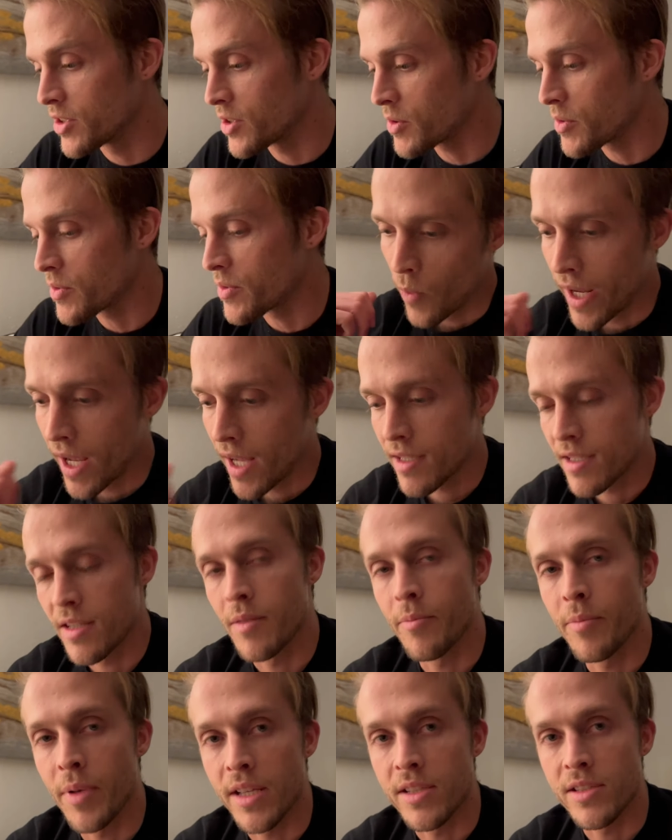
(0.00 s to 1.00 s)
So we got to
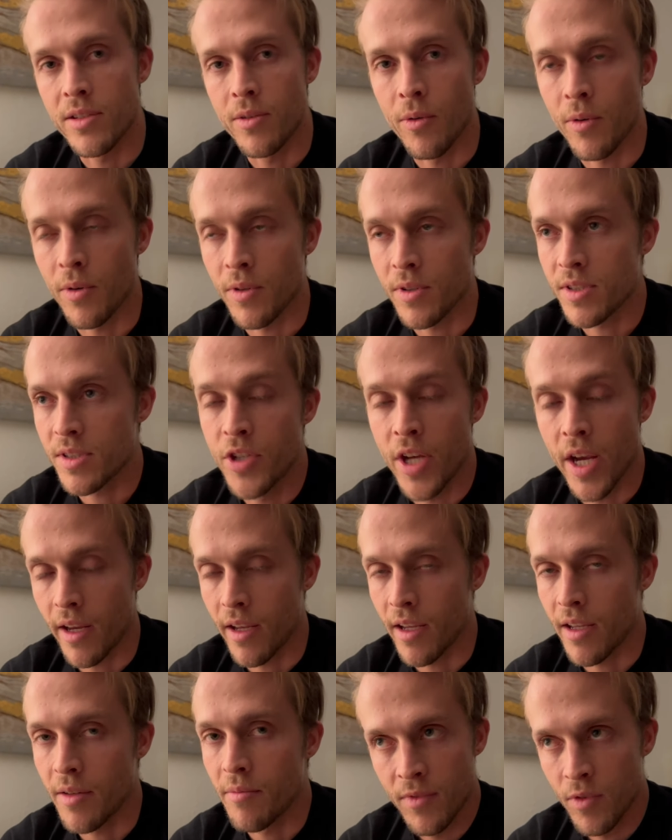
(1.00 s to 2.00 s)
the base course, check
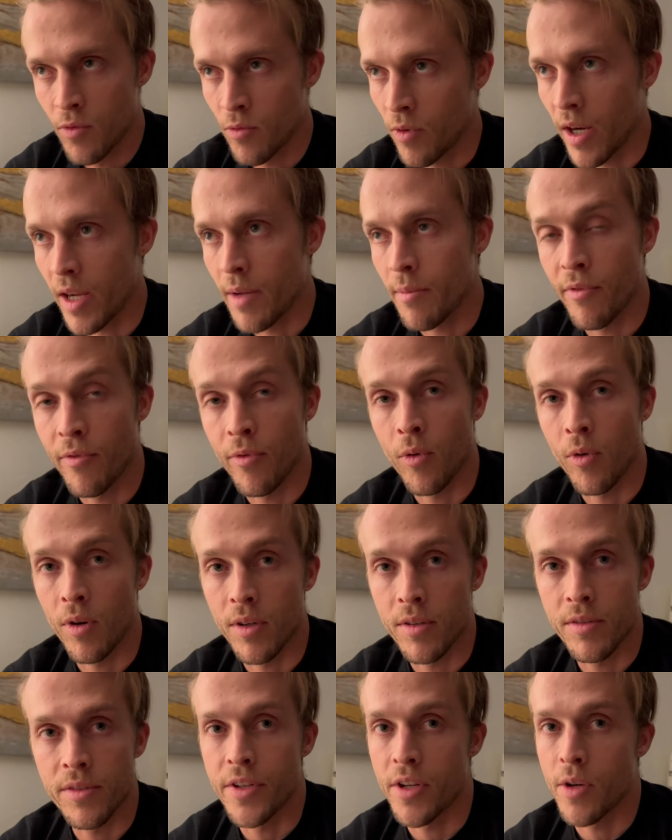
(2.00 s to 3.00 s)
in right
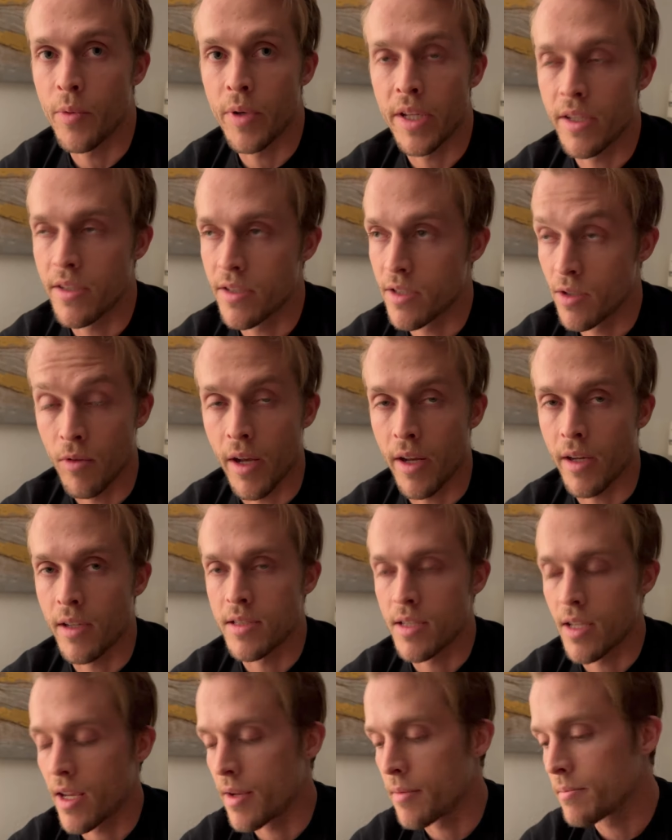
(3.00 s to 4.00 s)
before, you know, we needed to do right on
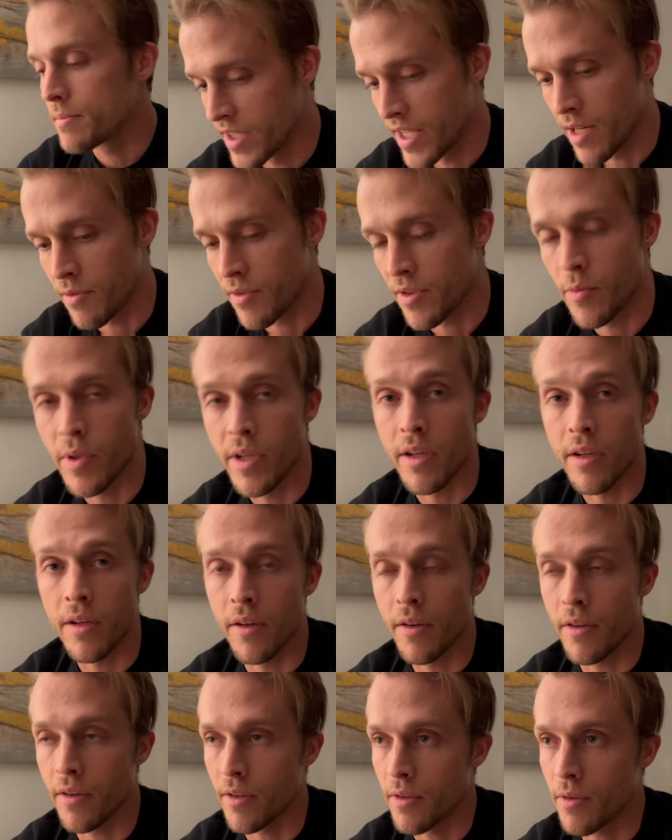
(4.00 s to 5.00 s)
time. Did everything we needed
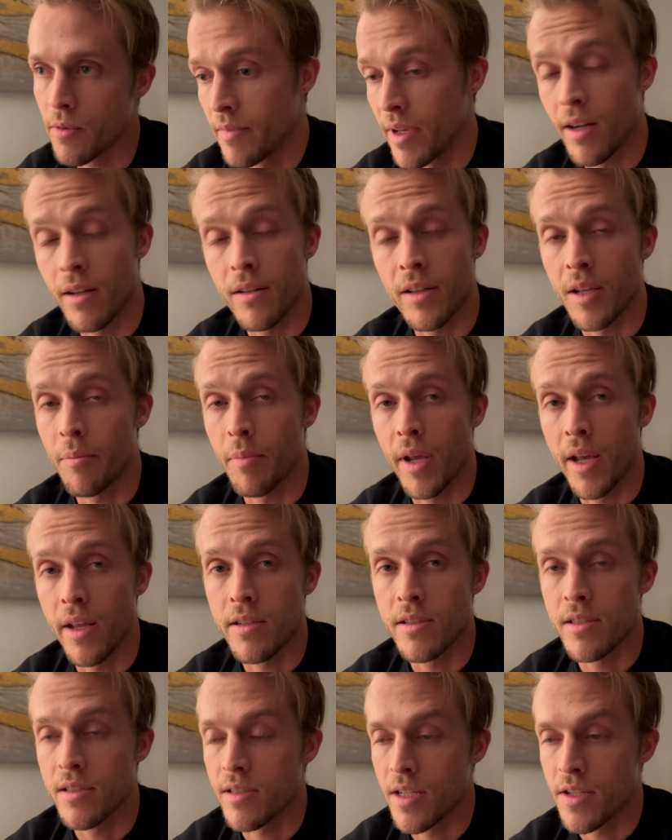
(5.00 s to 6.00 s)
to do. Made out like
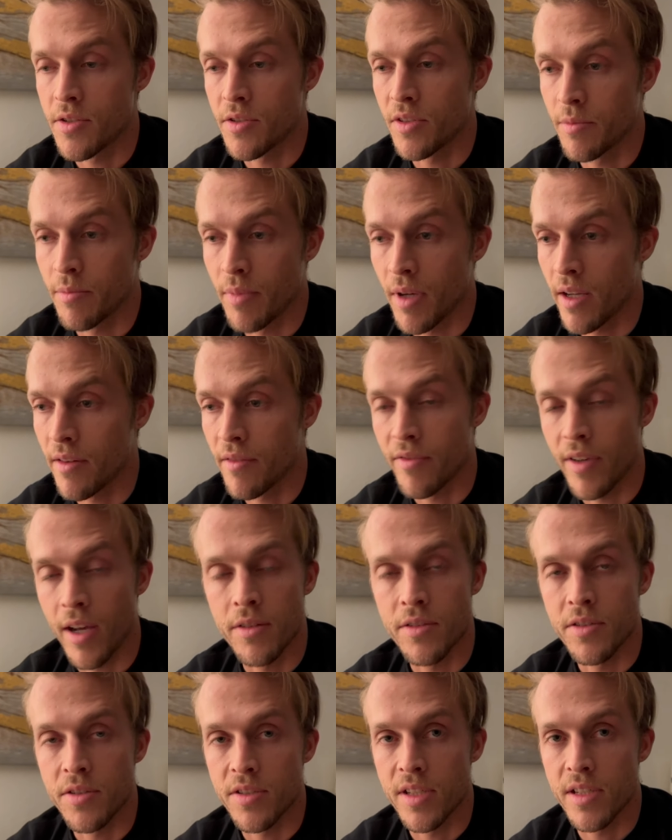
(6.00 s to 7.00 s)
bandits essentially by the
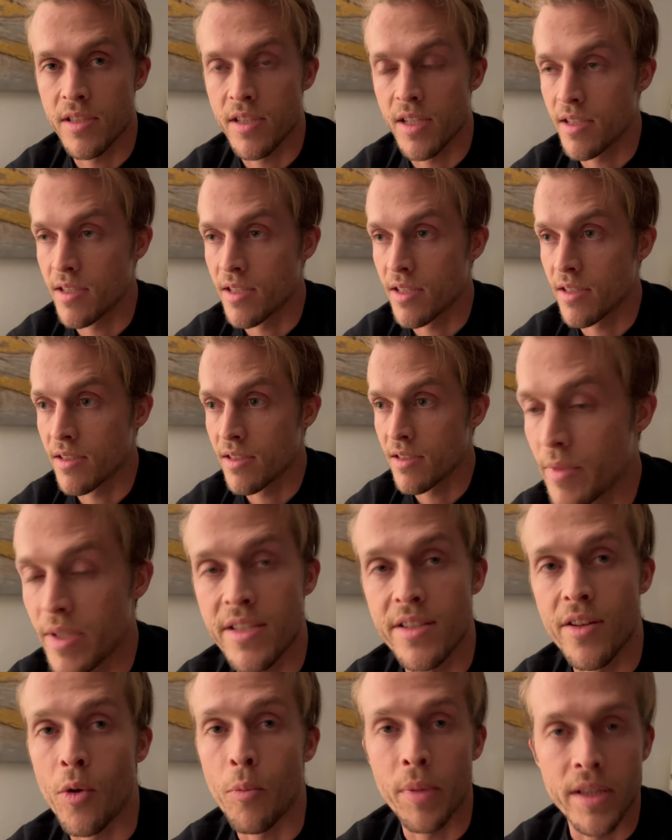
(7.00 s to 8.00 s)
vouchers they sent us. We
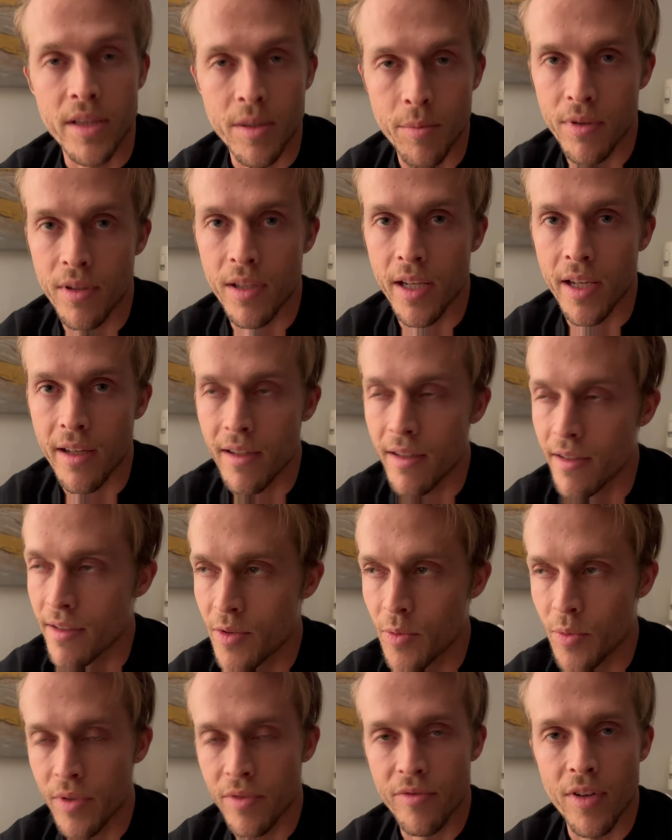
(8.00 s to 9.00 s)
still beat the plane in the
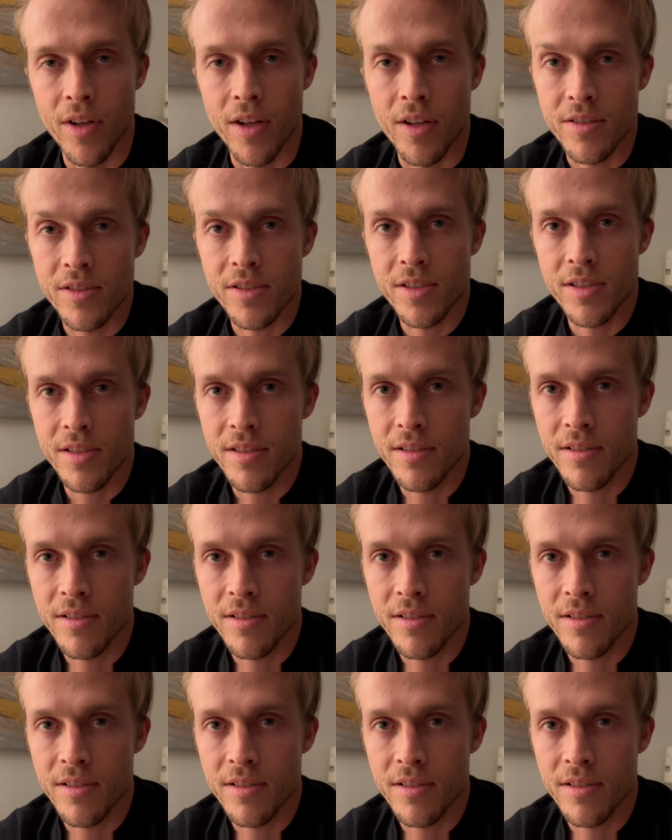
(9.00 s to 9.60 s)
Twin Falls.